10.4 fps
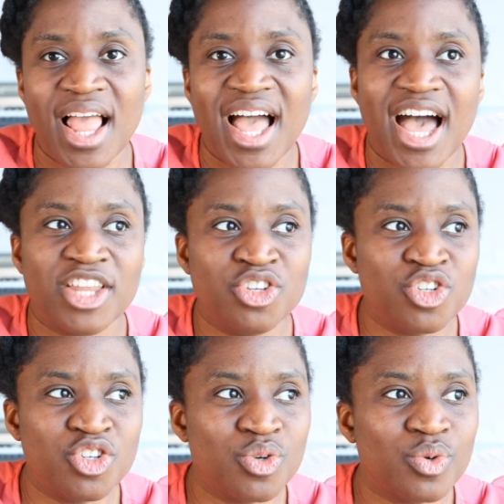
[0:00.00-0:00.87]

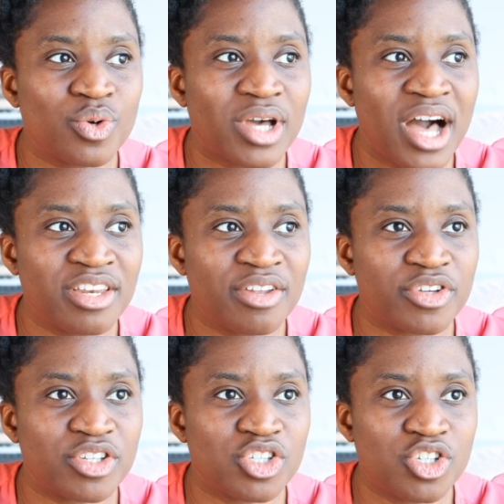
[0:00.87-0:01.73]
and you kind of
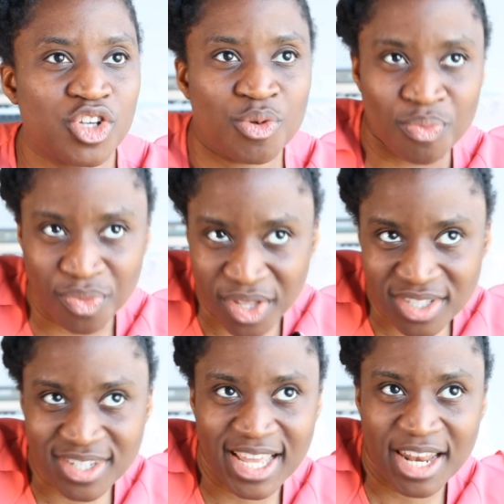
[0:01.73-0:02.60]
assume that
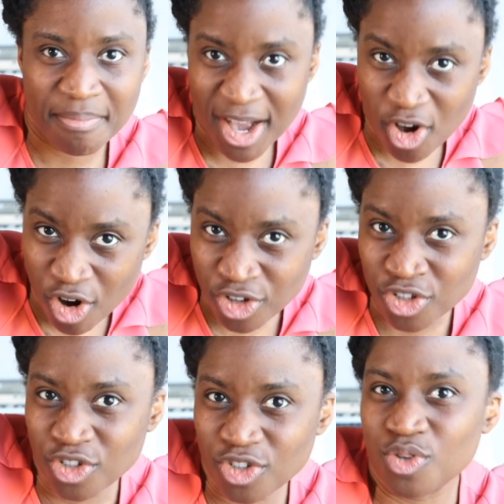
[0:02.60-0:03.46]
to get it back on,
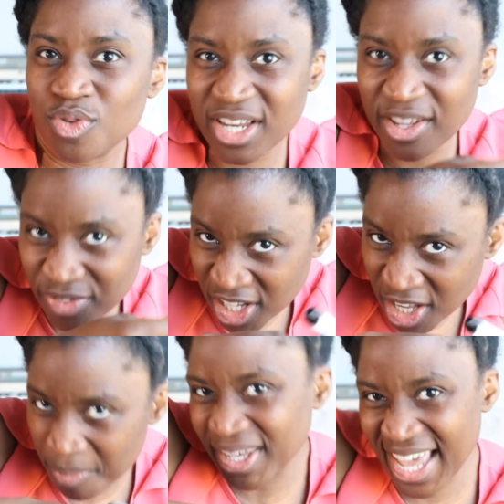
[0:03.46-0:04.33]
you do the lifting
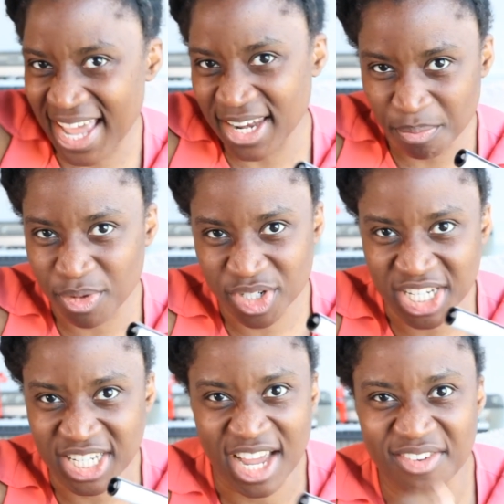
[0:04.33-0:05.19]
up again and
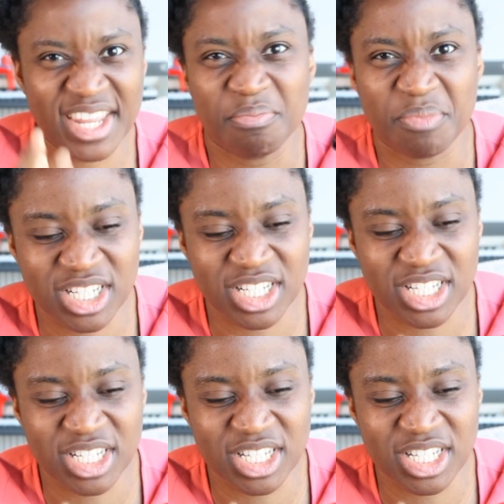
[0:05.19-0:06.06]
pushing down in, but it's
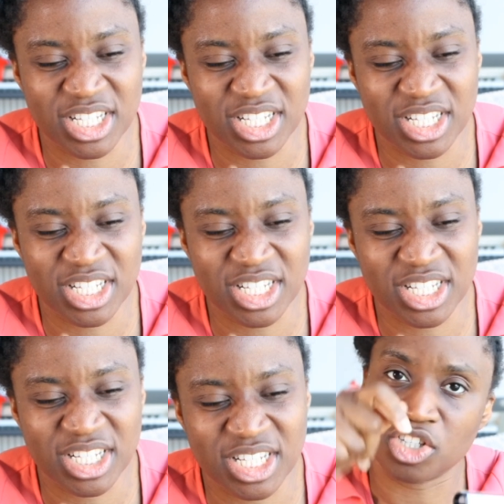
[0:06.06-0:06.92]
not. It's
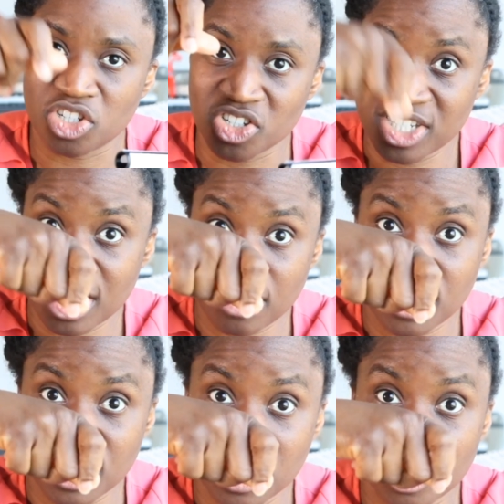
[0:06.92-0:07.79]
easier to just
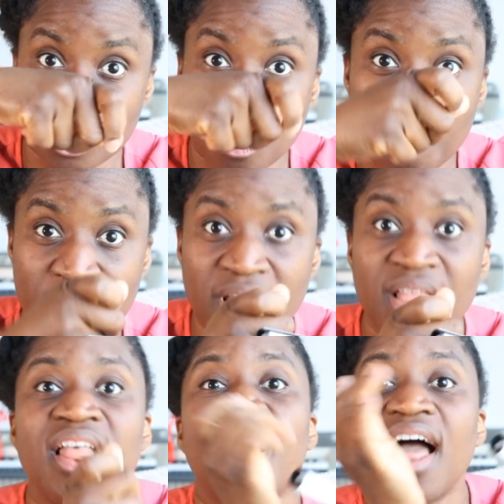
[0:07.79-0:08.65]
tilt it at the top
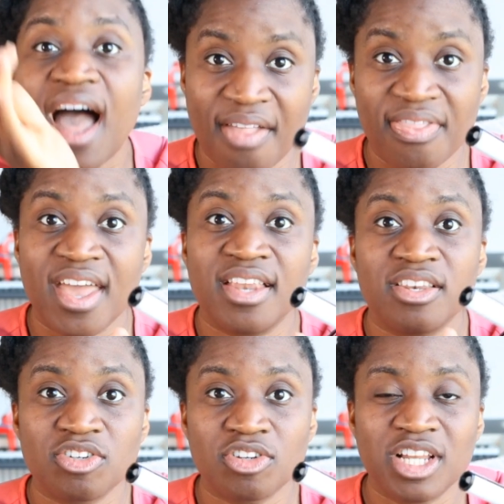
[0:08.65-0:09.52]
and then
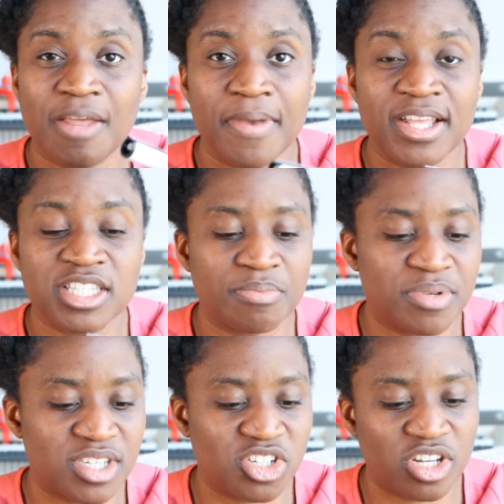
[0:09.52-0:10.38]
clip it into
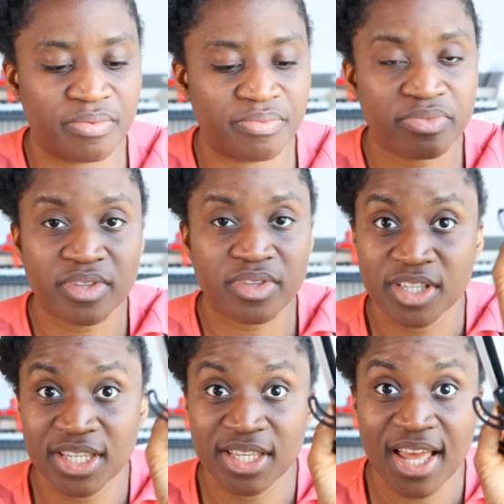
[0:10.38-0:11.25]
position,
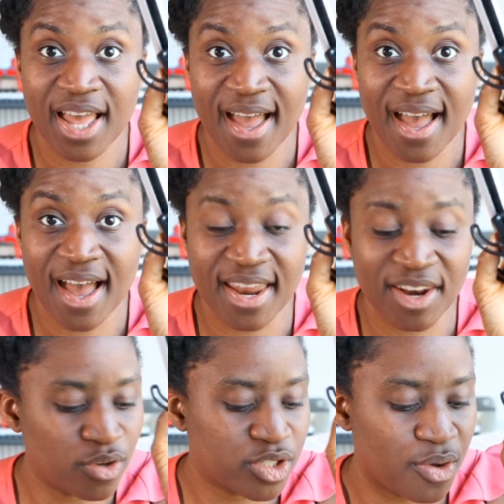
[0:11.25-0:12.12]
and
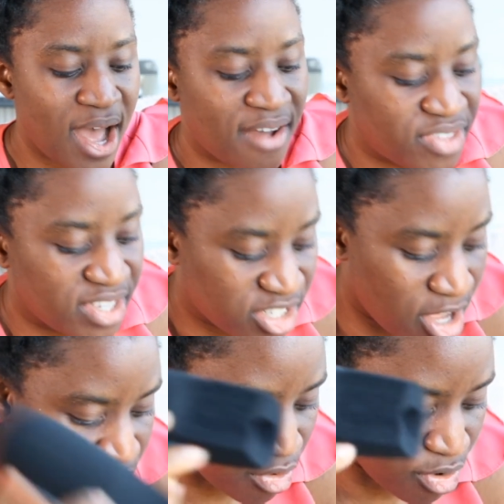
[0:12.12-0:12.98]
also have this
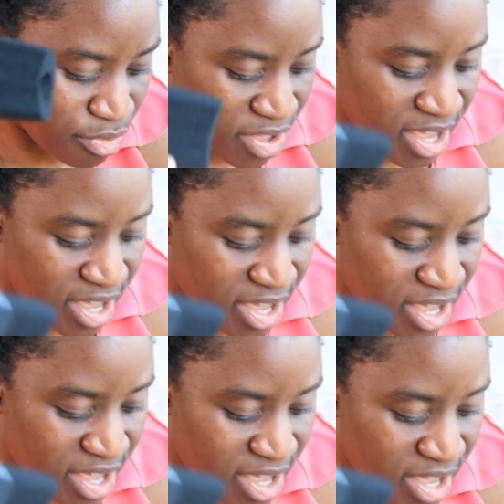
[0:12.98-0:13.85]
cover off here. So
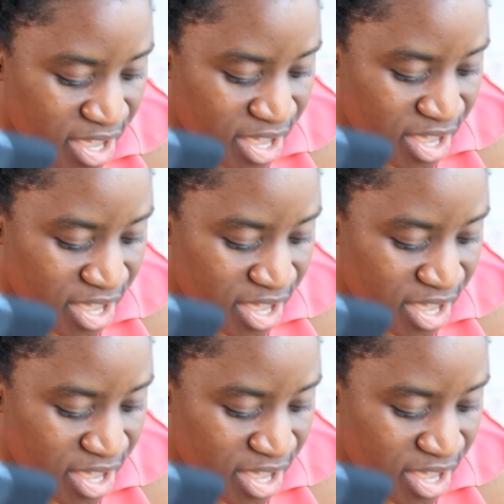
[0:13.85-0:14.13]
that's great.